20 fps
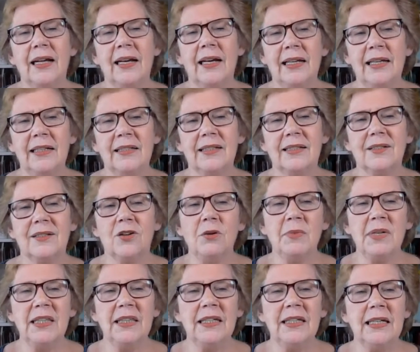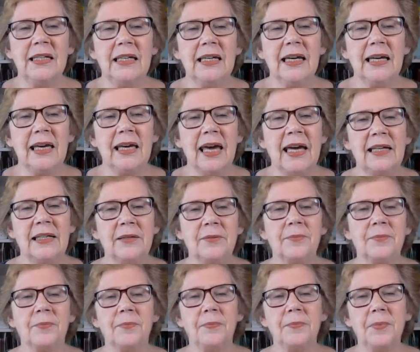and it got me thinking
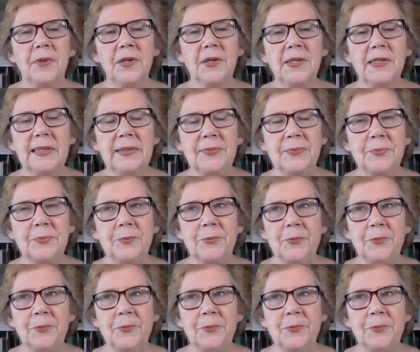again because